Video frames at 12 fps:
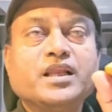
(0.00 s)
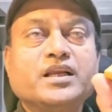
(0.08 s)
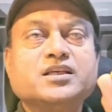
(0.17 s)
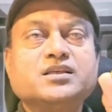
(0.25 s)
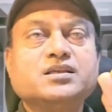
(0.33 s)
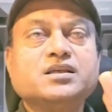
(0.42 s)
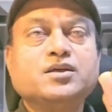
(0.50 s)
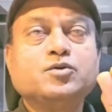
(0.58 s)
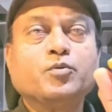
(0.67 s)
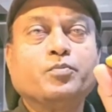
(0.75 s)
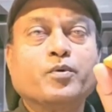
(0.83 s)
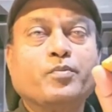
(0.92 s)
that is
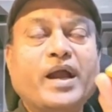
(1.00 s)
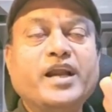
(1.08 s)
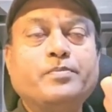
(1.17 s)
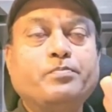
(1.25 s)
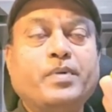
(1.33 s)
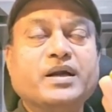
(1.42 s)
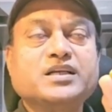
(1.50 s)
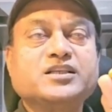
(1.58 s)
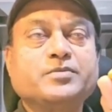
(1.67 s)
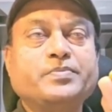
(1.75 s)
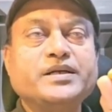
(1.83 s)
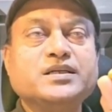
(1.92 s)
to provide
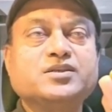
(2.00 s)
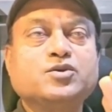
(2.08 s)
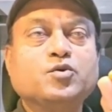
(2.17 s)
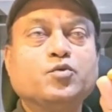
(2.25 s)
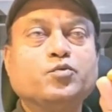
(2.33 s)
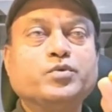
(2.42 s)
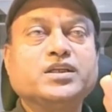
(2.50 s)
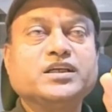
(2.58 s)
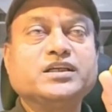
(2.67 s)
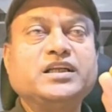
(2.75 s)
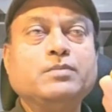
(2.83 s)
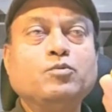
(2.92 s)
participants with a
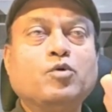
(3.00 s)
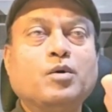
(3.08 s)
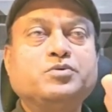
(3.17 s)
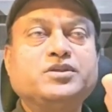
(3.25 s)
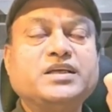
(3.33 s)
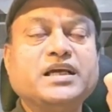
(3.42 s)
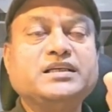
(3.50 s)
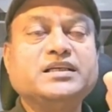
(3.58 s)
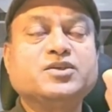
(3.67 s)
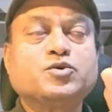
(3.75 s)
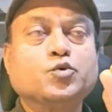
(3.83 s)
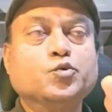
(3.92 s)
demo of
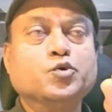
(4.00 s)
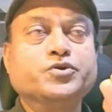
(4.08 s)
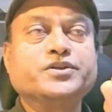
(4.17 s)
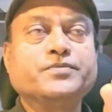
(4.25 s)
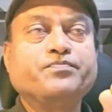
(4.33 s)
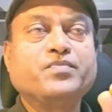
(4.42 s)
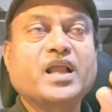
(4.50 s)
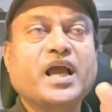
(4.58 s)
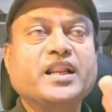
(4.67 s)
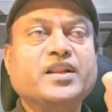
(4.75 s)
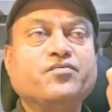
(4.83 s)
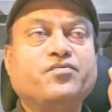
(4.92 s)
GIS tools
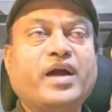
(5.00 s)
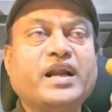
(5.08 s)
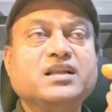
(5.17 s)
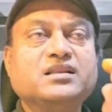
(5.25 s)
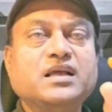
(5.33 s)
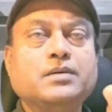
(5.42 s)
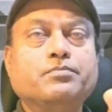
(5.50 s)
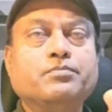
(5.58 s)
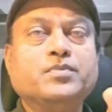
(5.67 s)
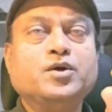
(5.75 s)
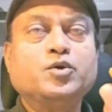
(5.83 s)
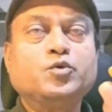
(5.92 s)
and invite
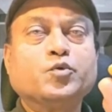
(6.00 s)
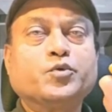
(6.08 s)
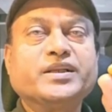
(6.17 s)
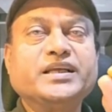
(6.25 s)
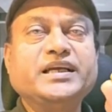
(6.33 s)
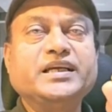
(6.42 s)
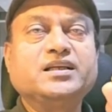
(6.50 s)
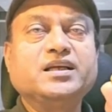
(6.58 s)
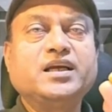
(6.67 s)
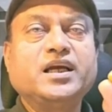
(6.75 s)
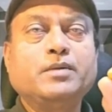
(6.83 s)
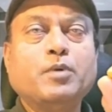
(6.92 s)
them to
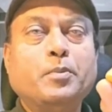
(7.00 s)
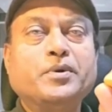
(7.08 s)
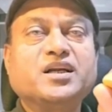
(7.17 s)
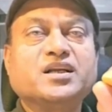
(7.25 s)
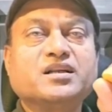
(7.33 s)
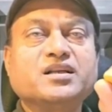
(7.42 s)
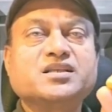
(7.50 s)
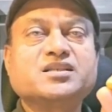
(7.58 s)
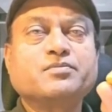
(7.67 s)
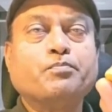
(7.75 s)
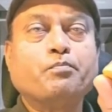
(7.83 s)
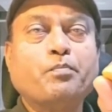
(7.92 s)
create environmental
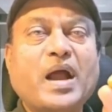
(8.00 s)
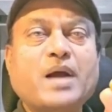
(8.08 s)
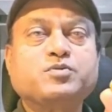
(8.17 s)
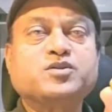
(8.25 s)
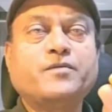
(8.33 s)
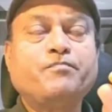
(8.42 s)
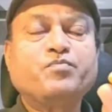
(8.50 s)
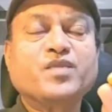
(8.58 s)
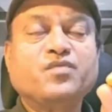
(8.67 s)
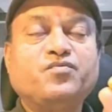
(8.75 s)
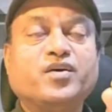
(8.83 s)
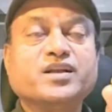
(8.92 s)
risk maps
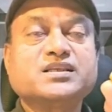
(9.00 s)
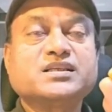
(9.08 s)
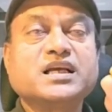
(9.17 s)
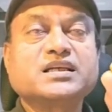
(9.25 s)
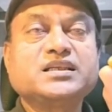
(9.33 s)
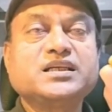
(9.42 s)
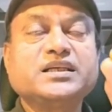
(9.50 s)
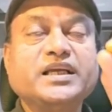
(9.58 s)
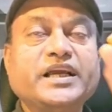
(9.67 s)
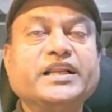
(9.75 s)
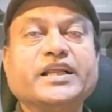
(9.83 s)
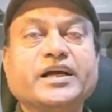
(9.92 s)
for a selected
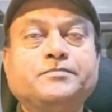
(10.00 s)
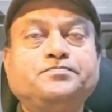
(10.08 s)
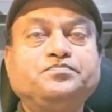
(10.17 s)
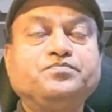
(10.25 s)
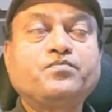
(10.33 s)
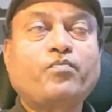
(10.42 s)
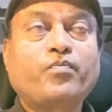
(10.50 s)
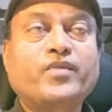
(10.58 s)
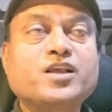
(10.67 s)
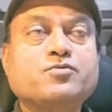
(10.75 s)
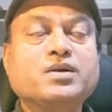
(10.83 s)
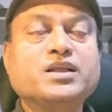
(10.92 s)
area.
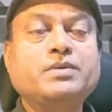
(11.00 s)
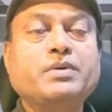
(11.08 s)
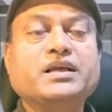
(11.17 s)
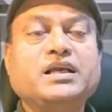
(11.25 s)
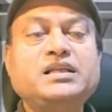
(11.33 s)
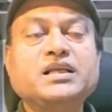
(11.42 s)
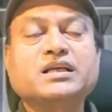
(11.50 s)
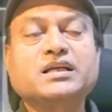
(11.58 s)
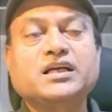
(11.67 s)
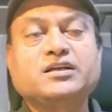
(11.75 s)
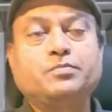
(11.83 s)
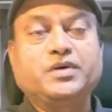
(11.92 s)
This will give a clear
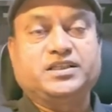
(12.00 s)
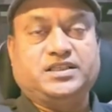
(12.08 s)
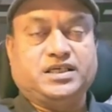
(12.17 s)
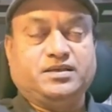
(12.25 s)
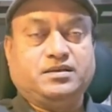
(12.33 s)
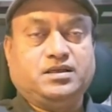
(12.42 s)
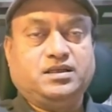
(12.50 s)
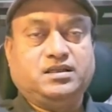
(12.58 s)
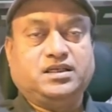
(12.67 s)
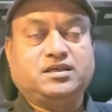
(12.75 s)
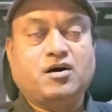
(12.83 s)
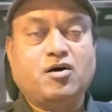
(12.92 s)
cut picture
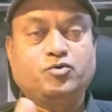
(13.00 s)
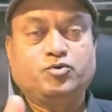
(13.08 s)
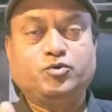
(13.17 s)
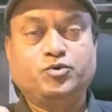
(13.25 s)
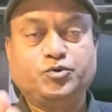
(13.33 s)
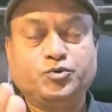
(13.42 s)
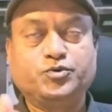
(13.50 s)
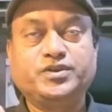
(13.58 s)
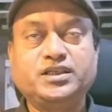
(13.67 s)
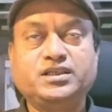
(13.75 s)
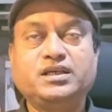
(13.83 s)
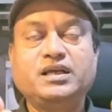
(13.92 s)
that how to
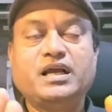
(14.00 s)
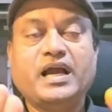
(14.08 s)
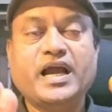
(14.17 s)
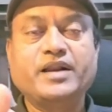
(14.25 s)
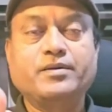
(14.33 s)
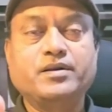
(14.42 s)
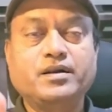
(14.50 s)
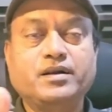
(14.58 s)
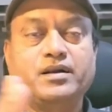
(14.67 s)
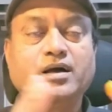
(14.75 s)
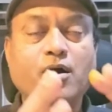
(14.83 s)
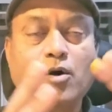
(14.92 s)
use it and
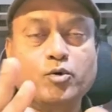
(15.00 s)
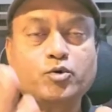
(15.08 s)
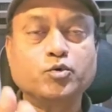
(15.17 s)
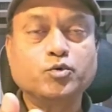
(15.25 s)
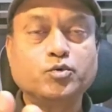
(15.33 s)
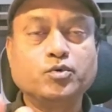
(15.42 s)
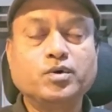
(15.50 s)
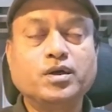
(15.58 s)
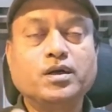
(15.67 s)
how to